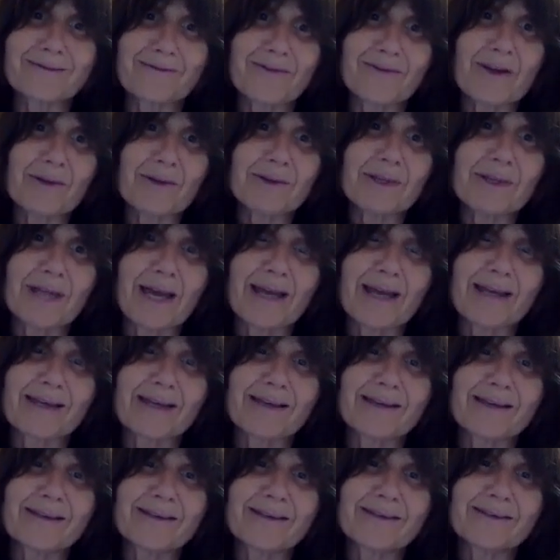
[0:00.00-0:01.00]
felt like
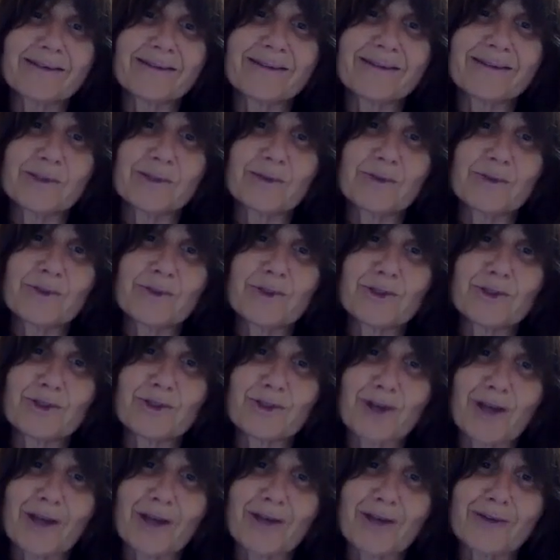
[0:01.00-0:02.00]
to lose a
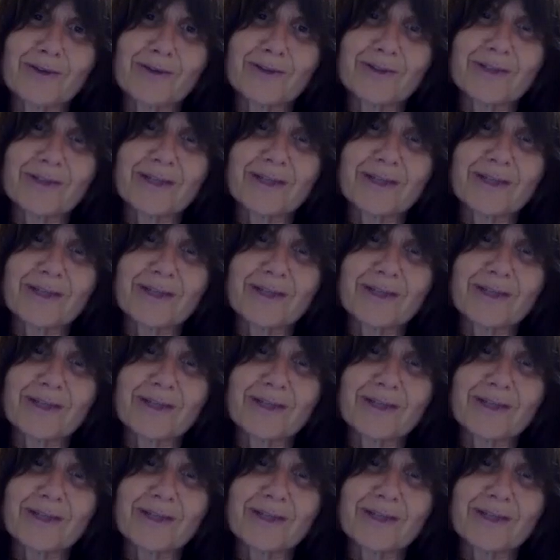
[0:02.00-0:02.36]
child.